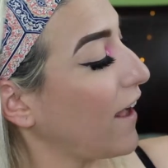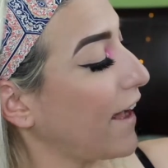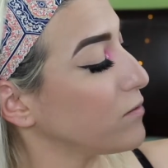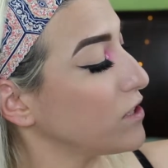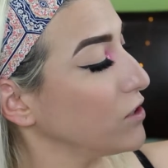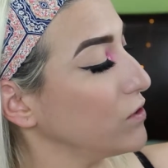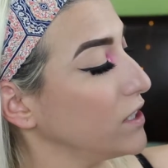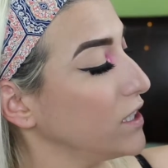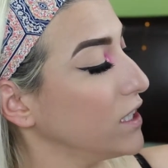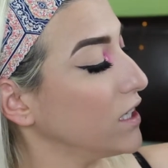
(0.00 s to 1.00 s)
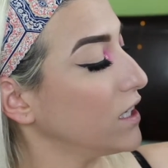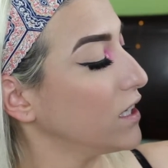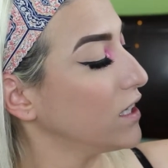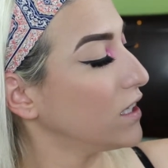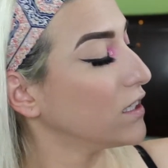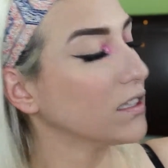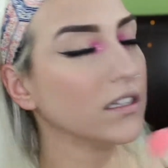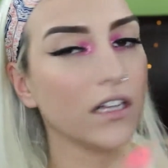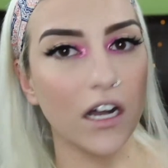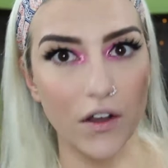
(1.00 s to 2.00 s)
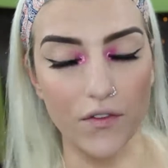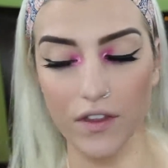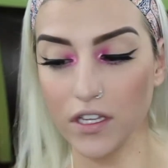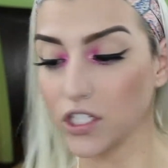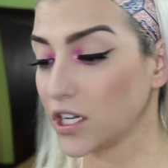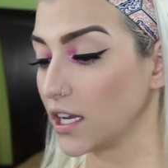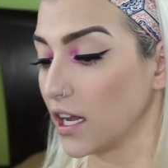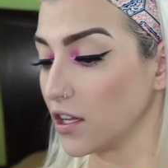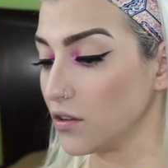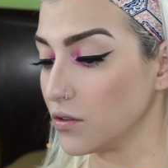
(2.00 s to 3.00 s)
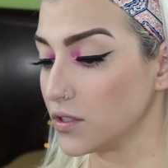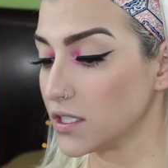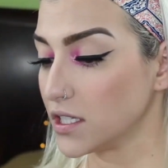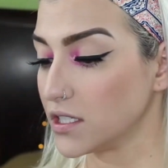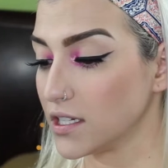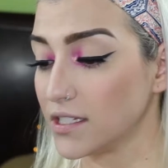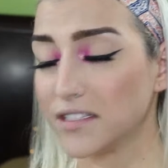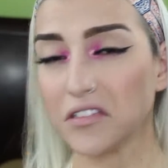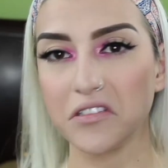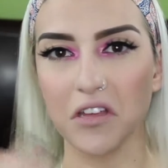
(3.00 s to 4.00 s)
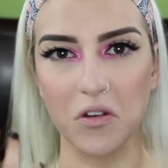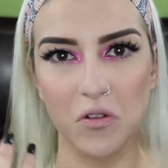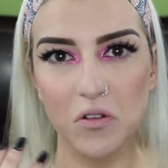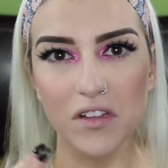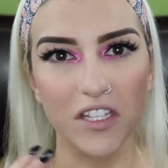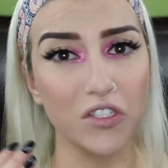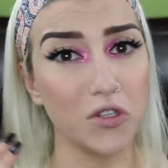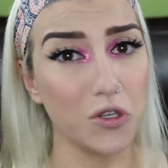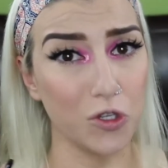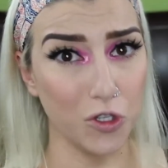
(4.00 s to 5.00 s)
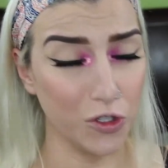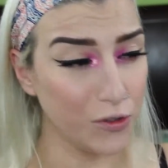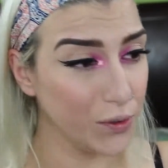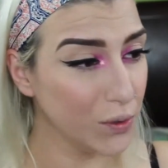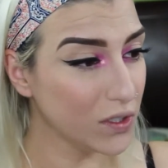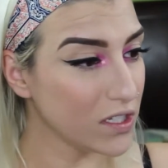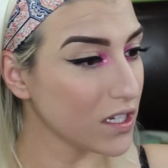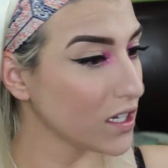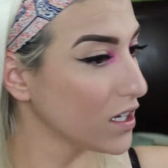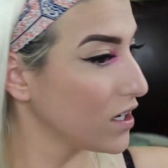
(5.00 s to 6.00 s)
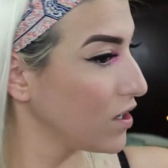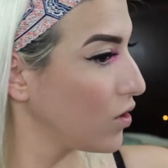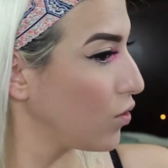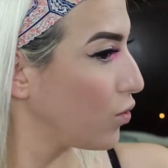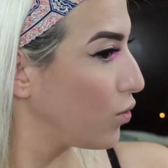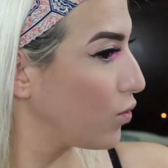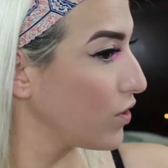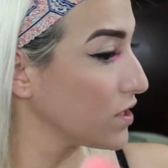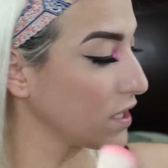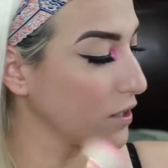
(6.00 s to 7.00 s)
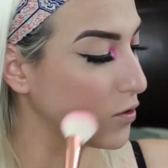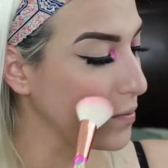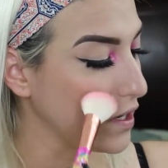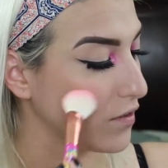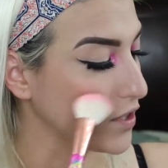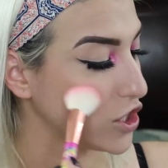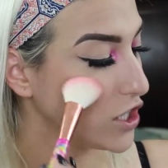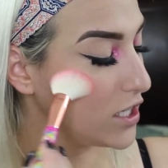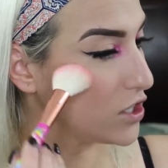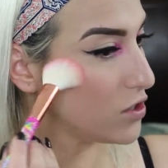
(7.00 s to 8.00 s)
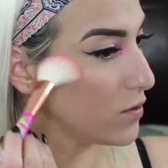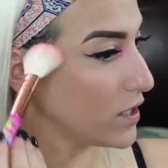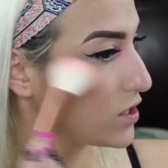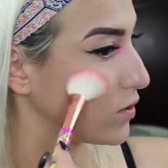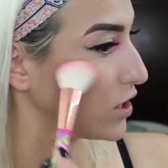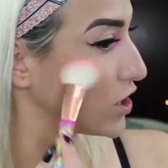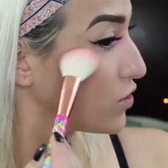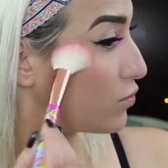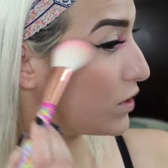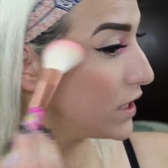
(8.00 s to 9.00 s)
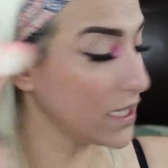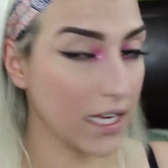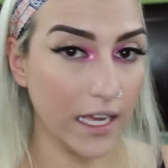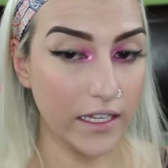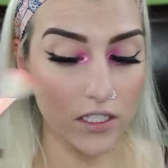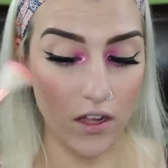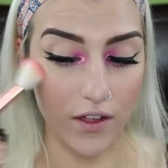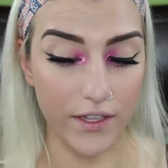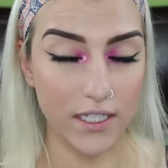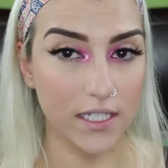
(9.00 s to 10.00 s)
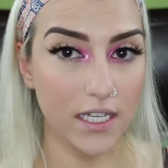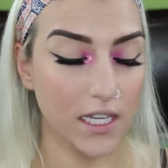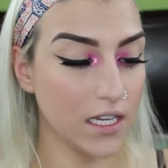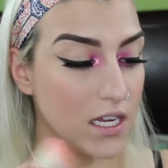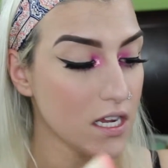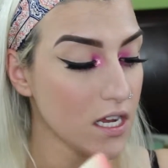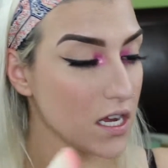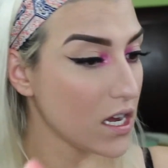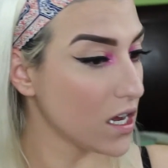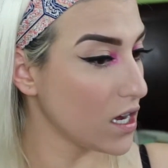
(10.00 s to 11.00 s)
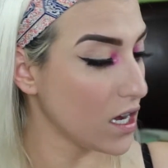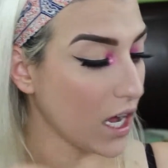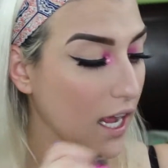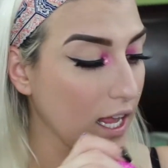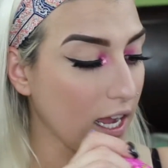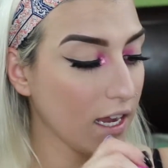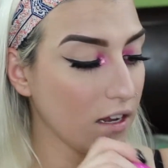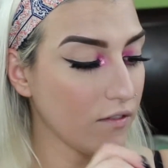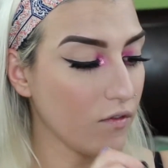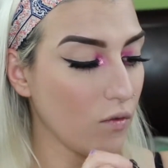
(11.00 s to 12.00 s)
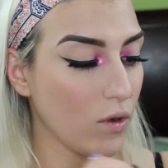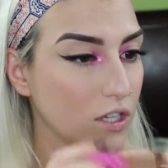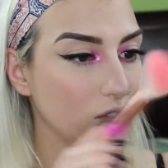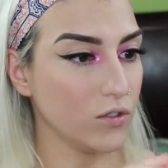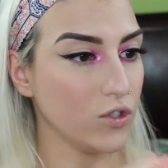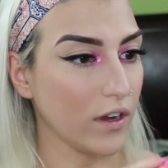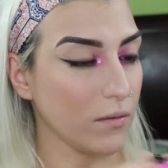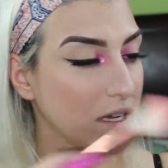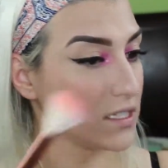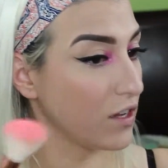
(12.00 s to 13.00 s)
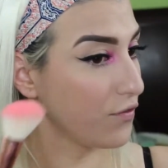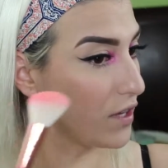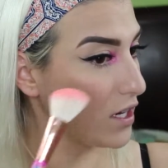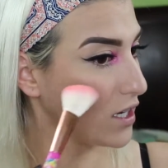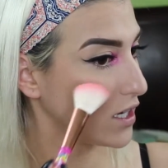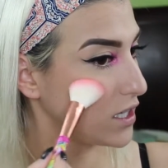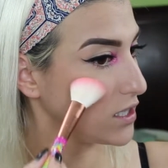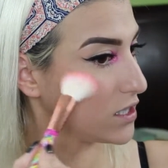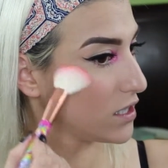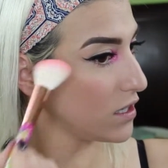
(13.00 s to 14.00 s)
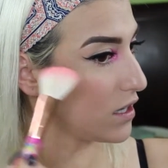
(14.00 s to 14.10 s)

Absolutely love the shade I used. It's subtle, it's cute. There's a little bit of a sheen to it, so it looks really nice on the skin. I kind of want to drown myself in it because